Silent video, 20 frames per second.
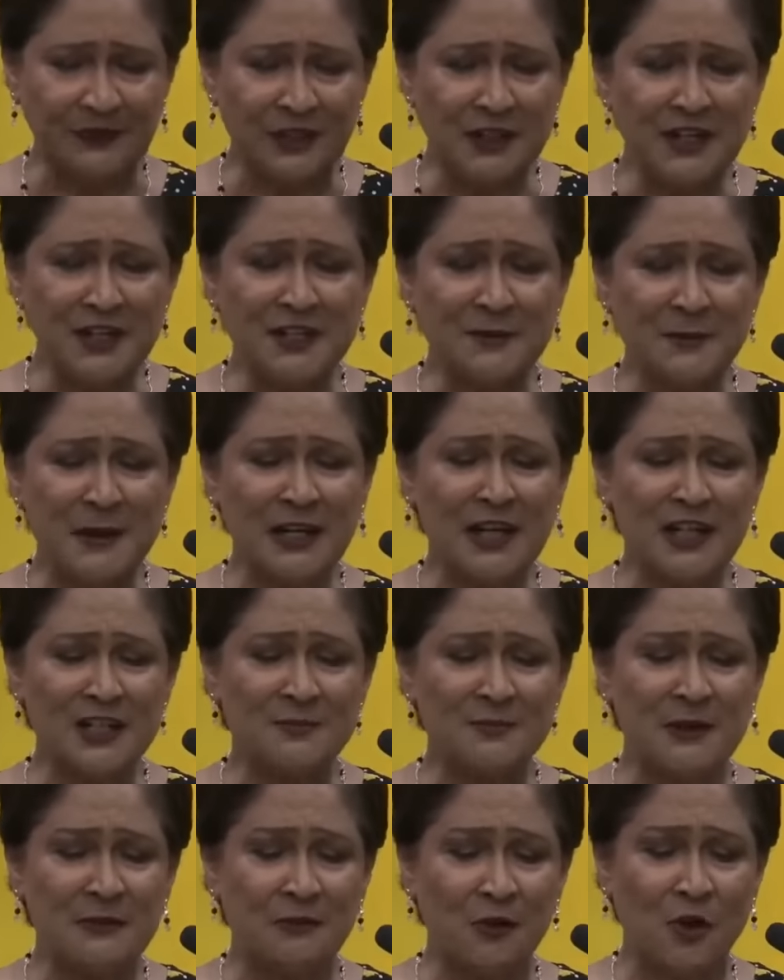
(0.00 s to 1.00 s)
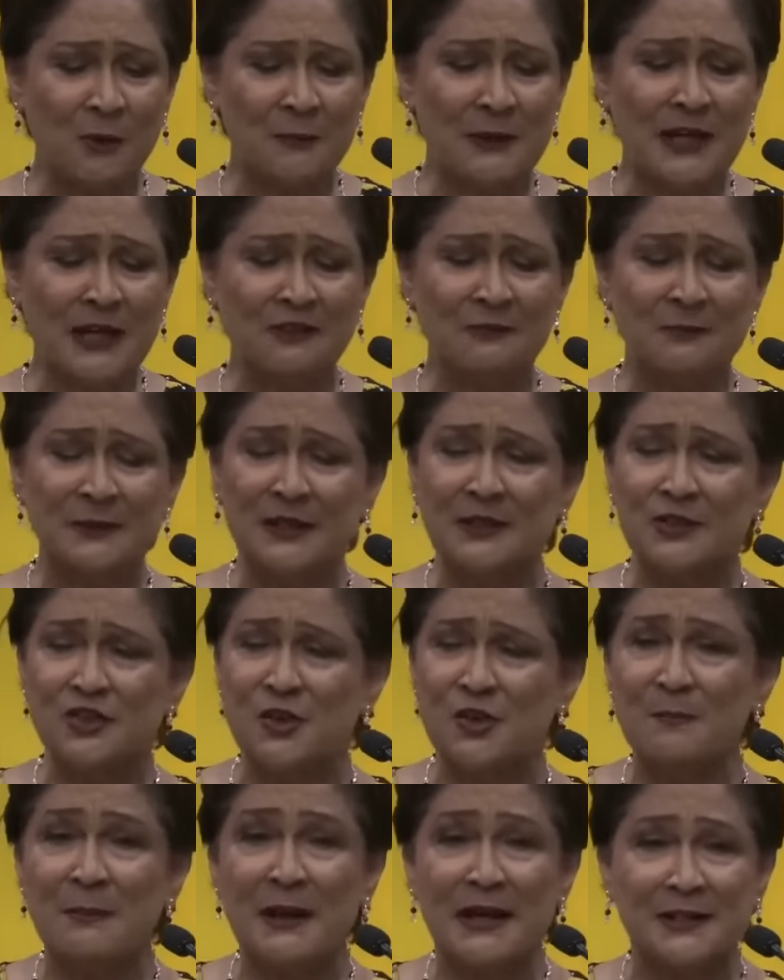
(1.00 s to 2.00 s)
the speakers before me have been
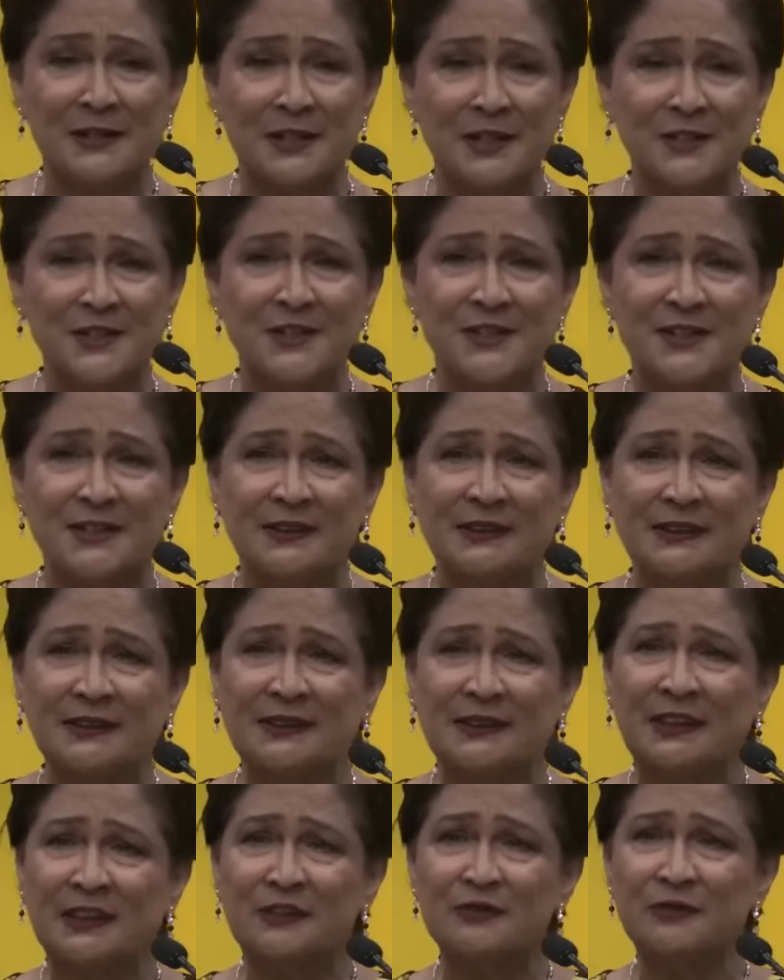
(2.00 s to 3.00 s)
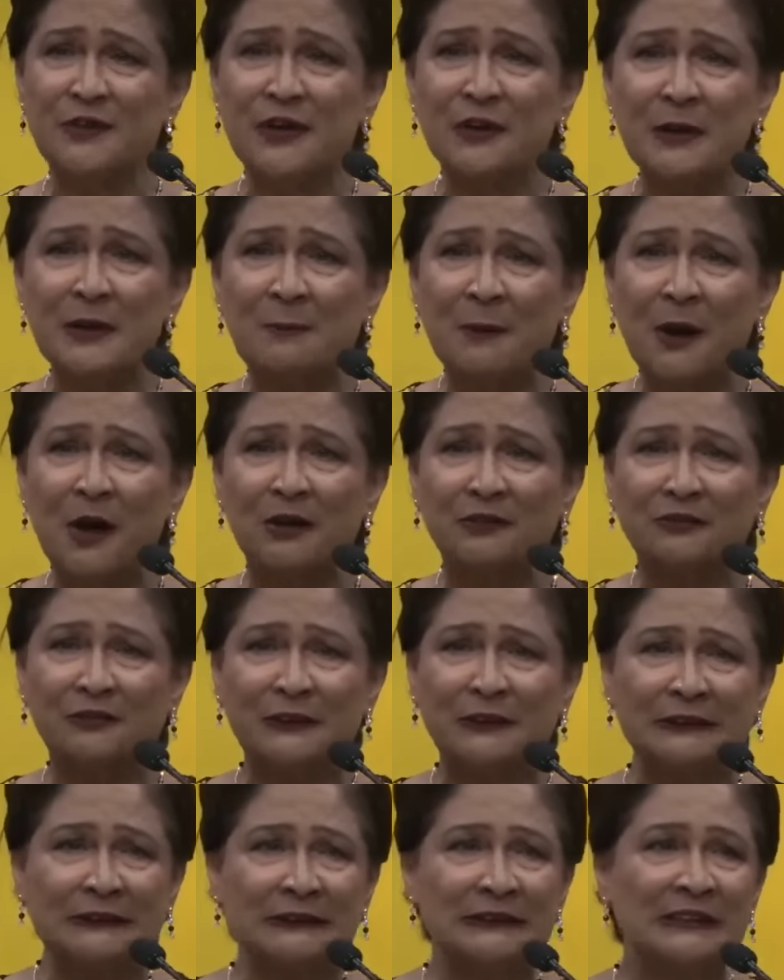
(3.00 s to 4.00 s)
tremendous and very
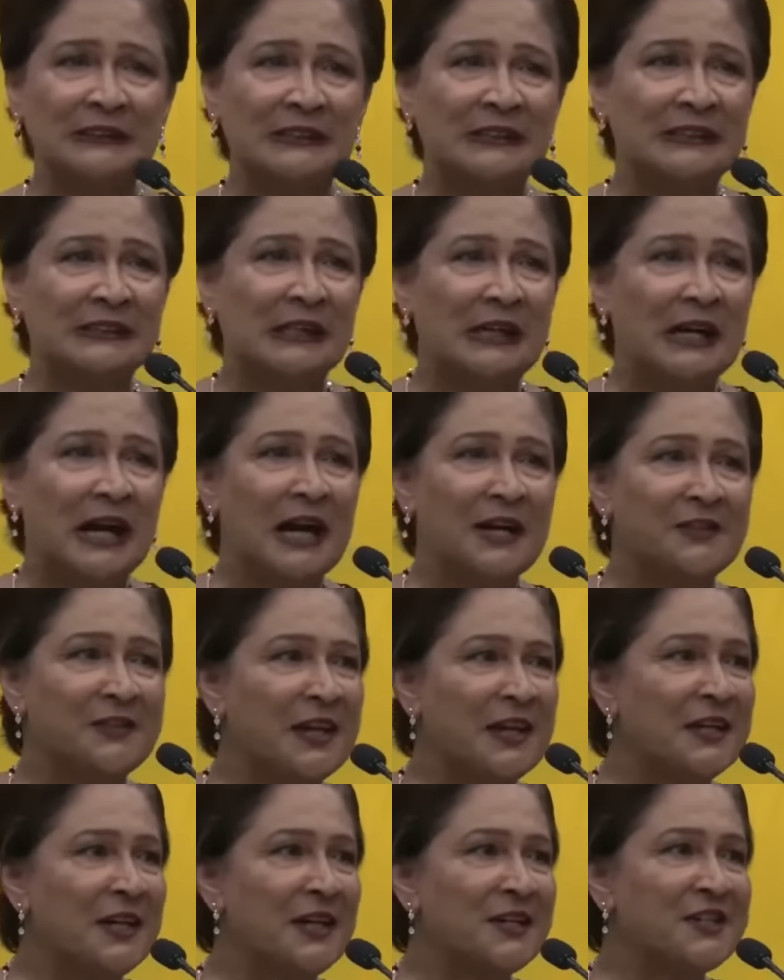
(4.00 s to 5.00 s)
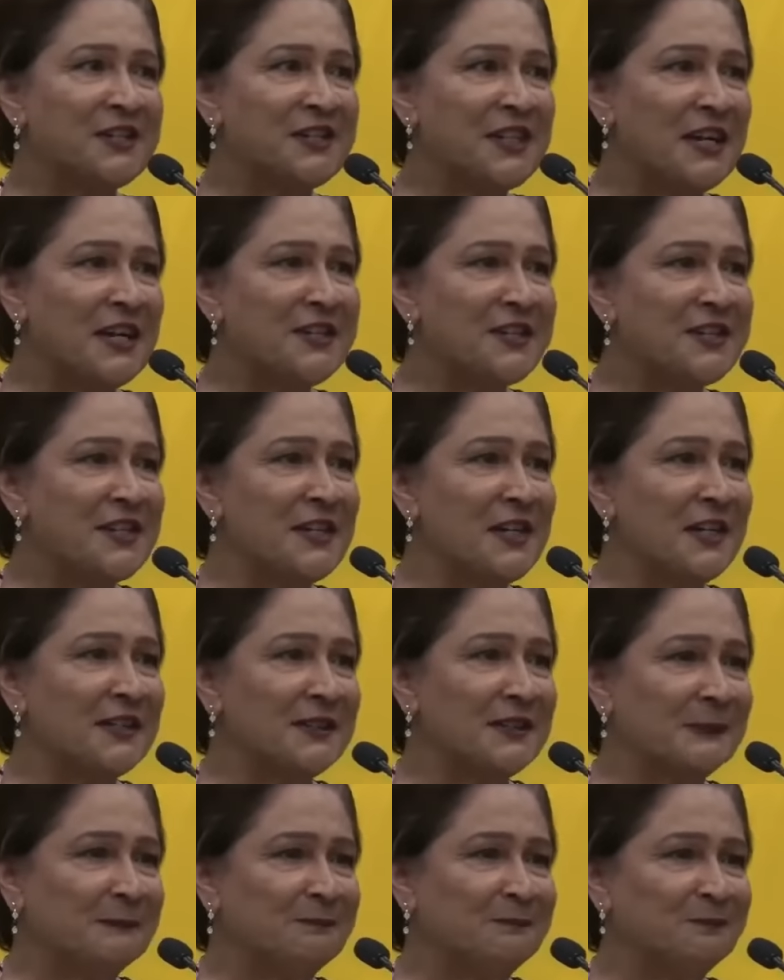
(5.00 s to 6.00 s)
powerful. I think they're sensing
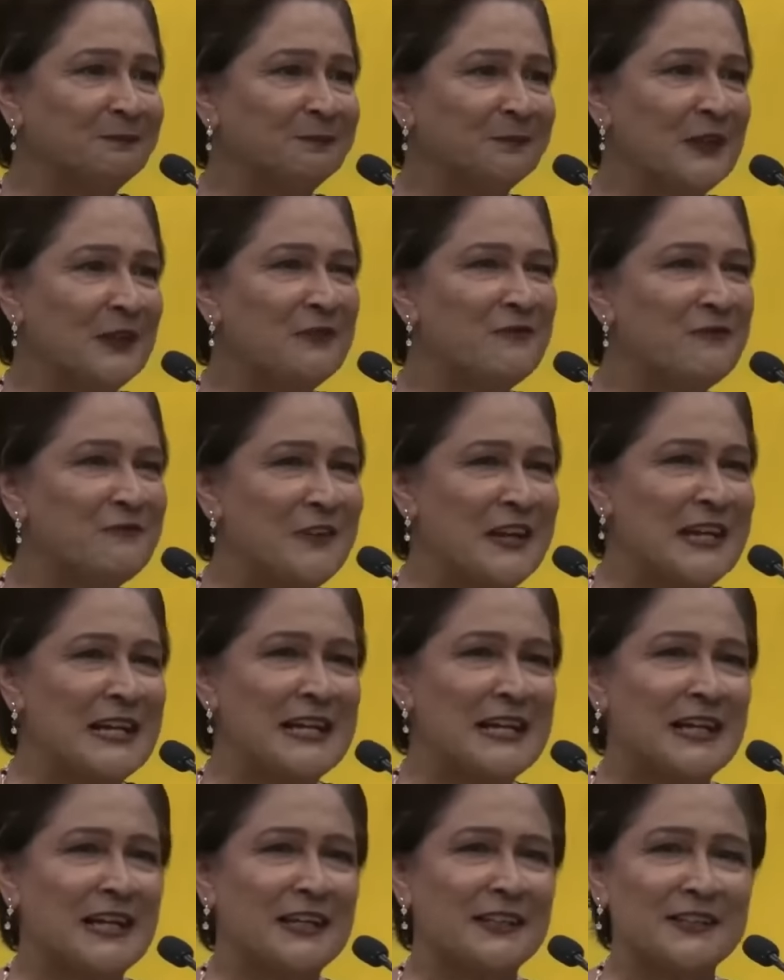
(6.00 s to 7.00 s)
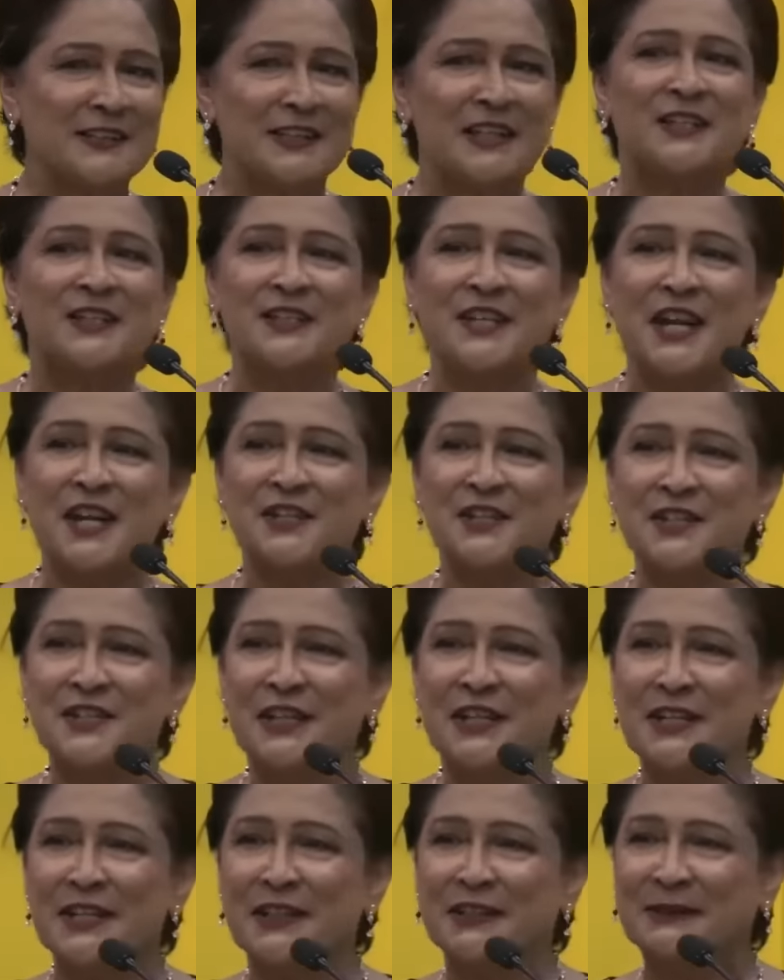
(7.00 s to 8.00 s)
it, they're feeling it, they're
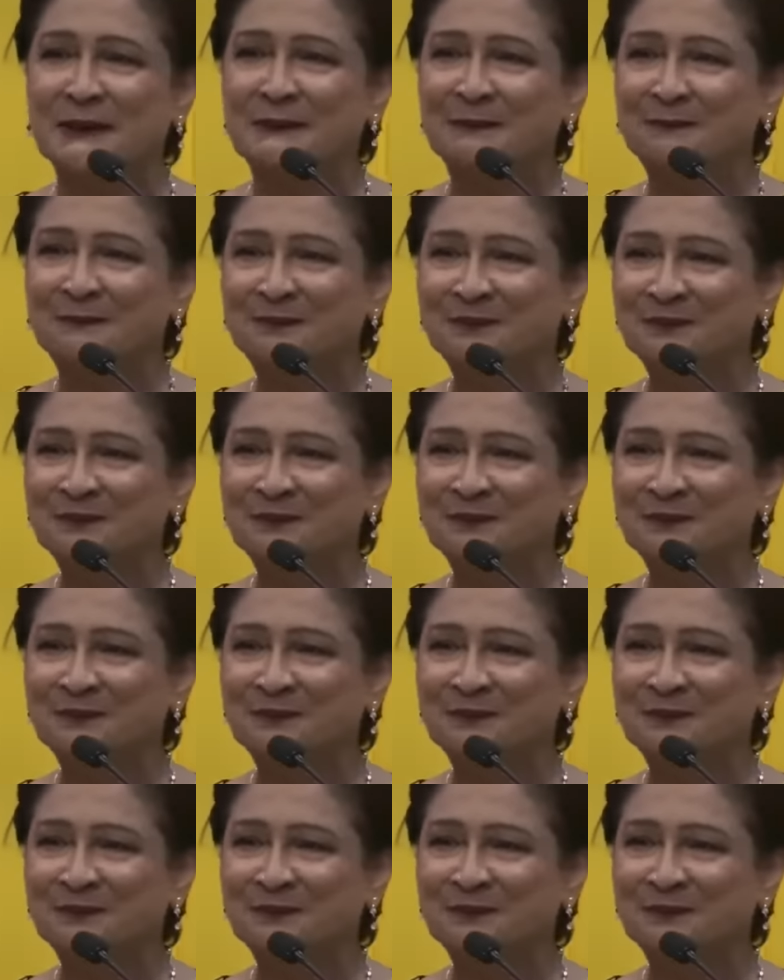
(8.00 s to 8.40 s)
tasting it,